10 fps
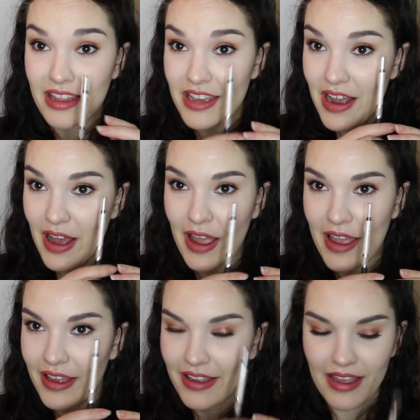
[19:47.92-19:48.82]
eye
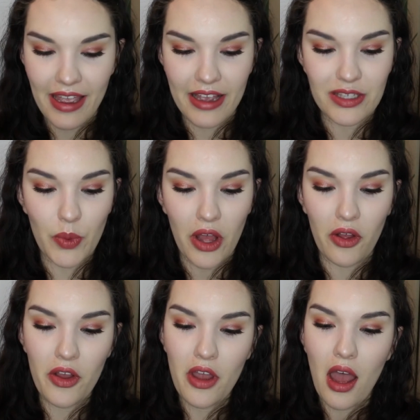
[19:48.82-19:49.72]
as
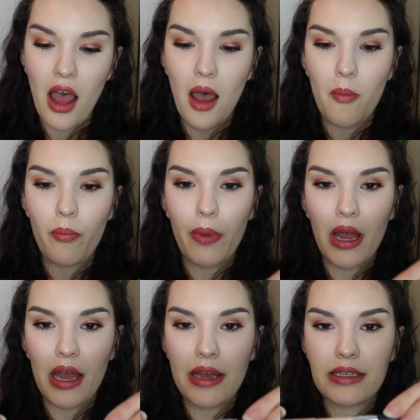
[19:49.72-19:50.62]
well.
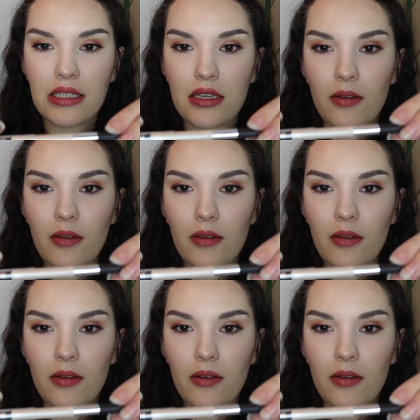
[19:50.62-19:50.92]
But